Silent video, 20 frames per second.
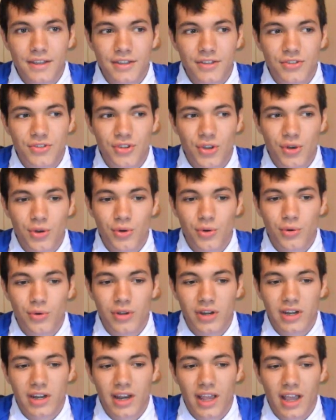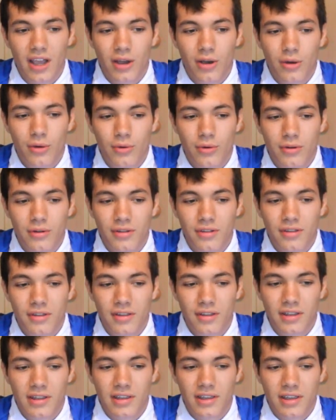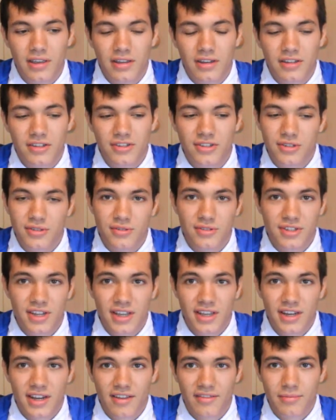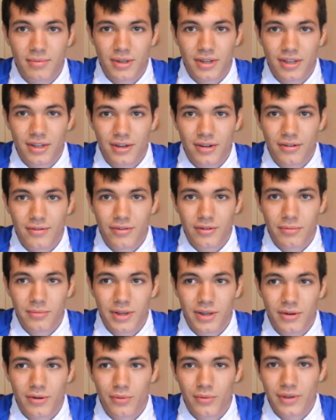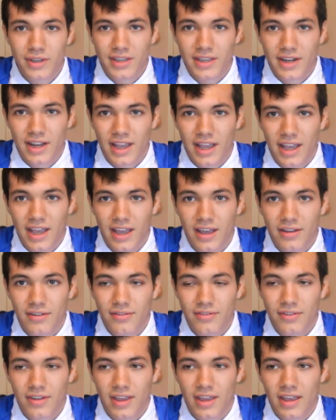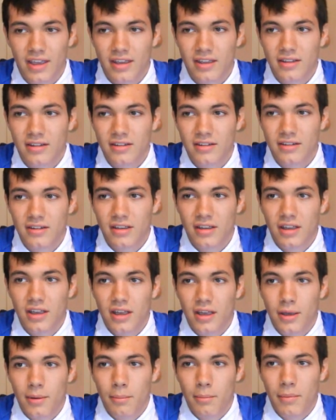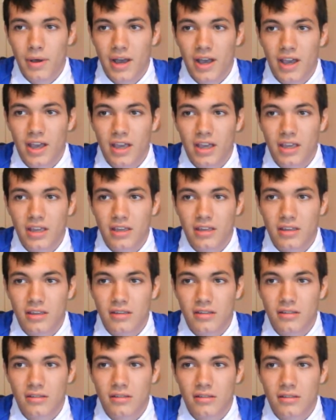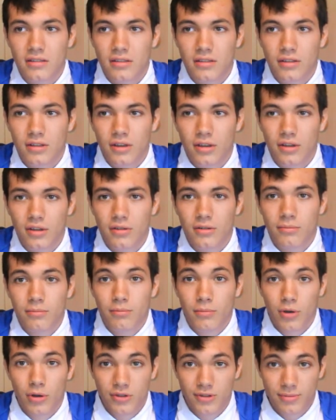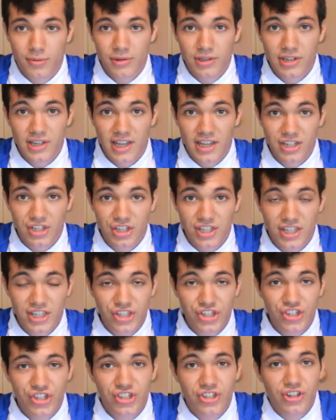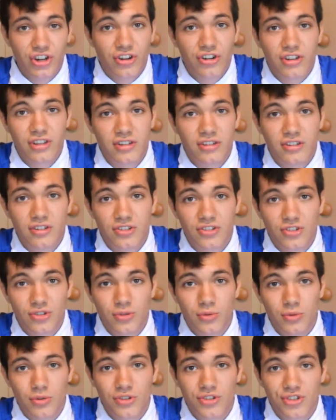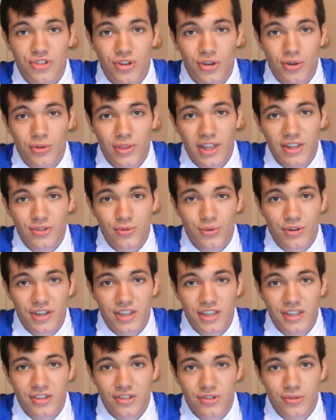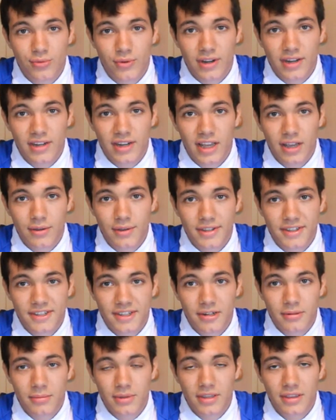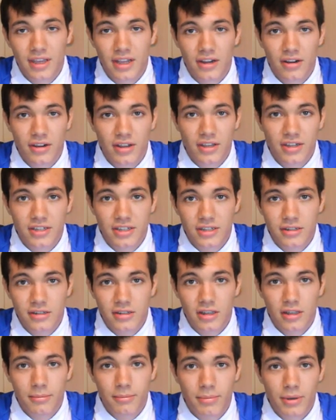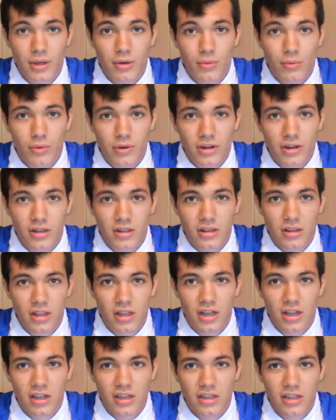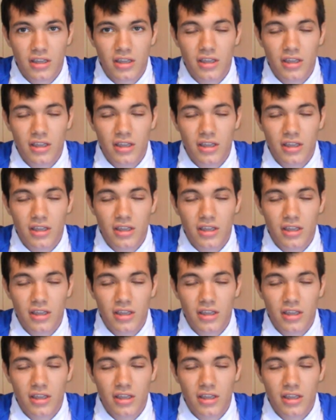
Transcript: So now it is Tuesday, and I've been here for about a week and a half, and my host brother Daichi, he just started school, so that's where he is right now. He's going to be there until about 1 o'clock,